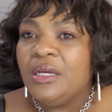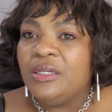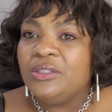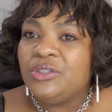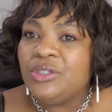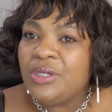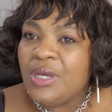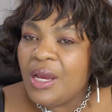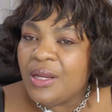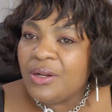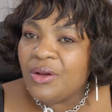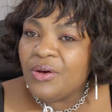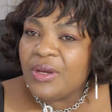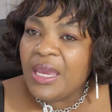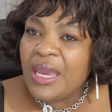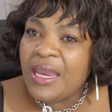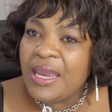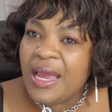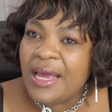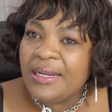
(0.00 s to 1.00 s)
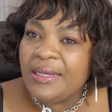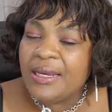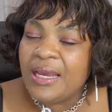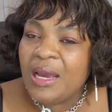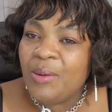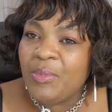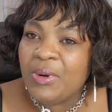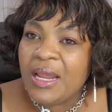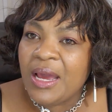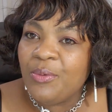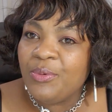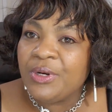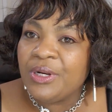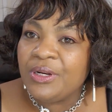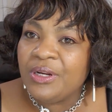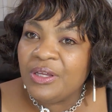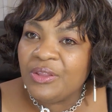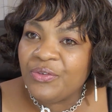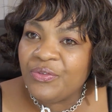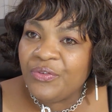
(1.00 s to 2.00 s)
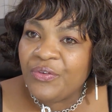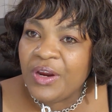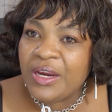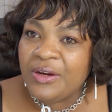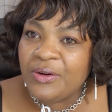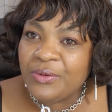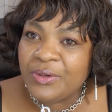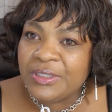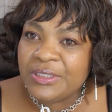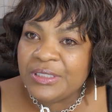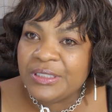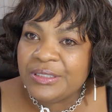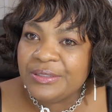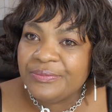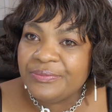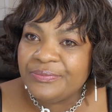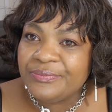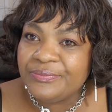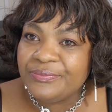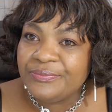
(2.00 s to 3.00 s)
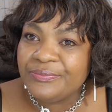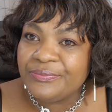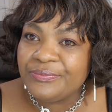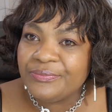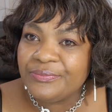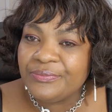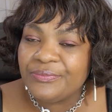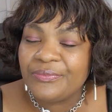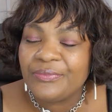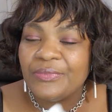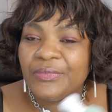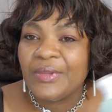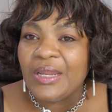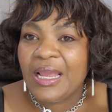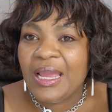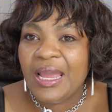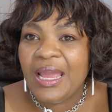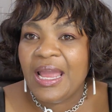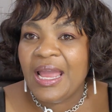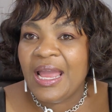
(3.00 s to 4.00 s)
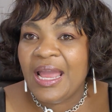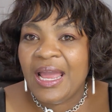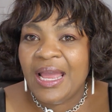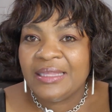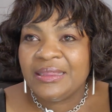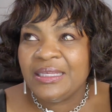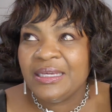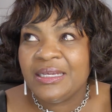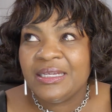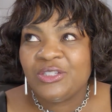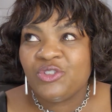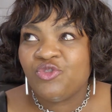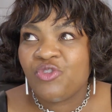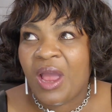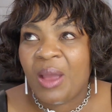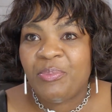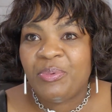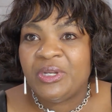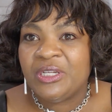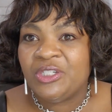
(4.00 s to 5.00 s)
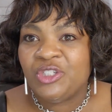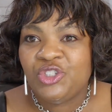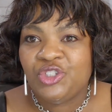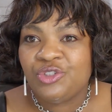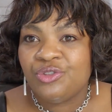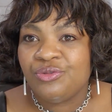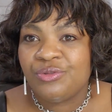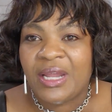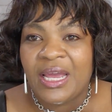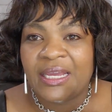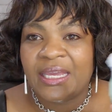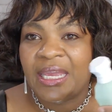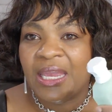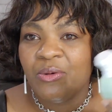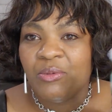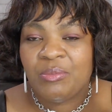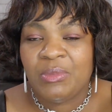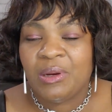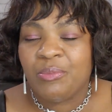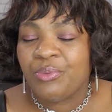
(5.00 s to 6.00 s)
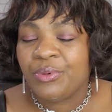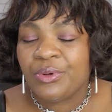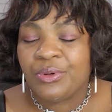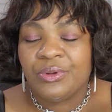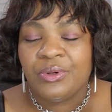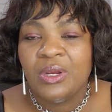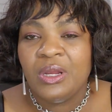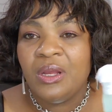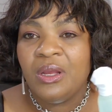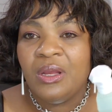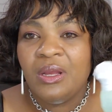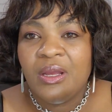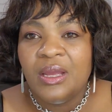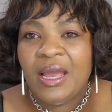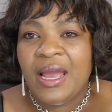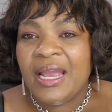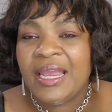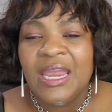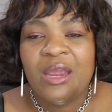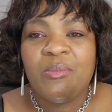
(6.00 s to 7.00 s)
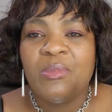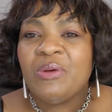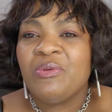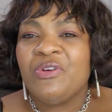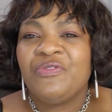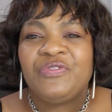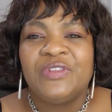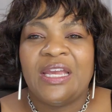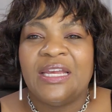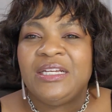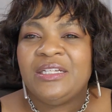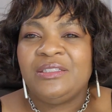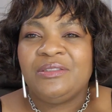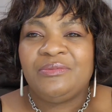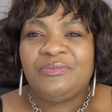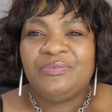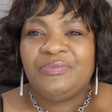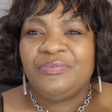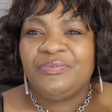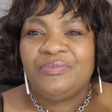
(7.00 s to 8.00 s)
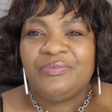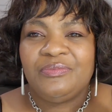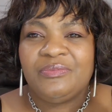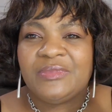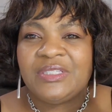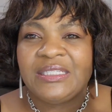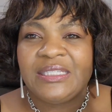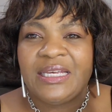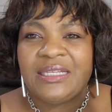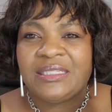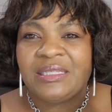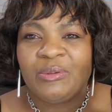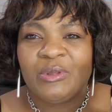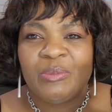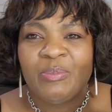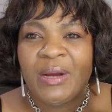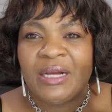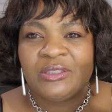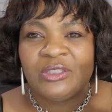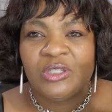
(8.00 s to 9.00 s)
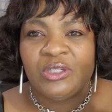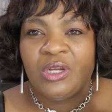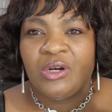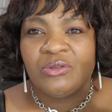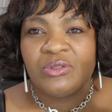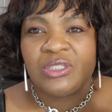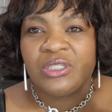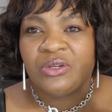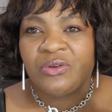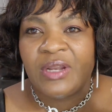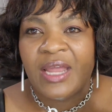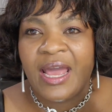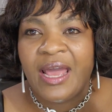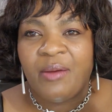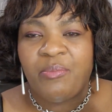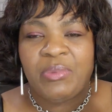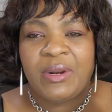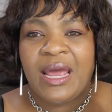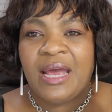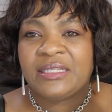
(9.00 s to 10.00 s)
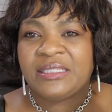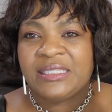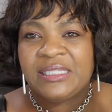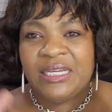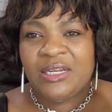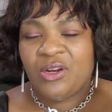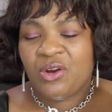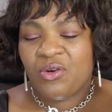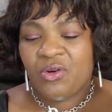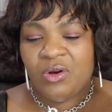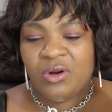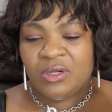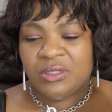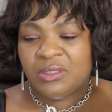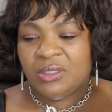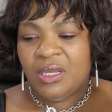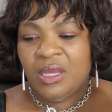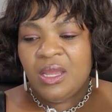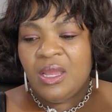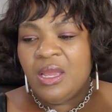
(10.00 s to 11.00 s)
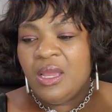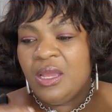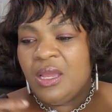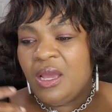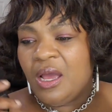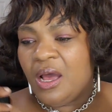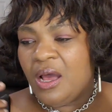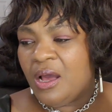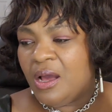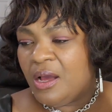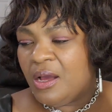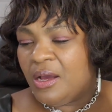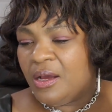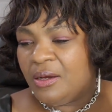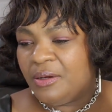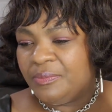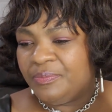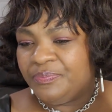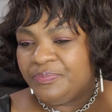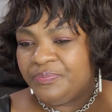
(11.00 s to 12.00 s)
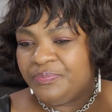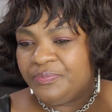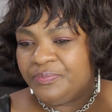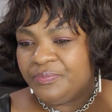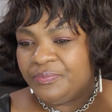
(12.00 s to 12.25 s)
Do y'all know Kayali coming out with another fragrance? I think it's dropping in June. I can't remember. I can't remember if they said something about the notes or not, but I seen her on